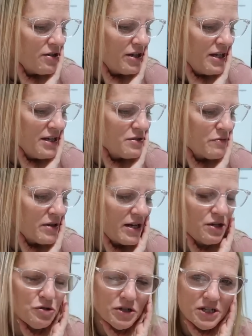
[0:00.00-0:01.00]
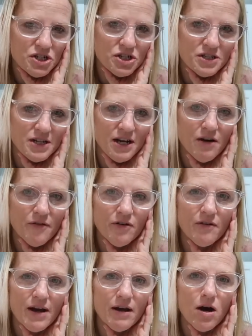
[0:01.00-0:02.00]
our kids with like traditions and now
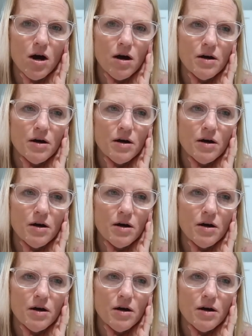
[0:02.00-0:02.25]
they're like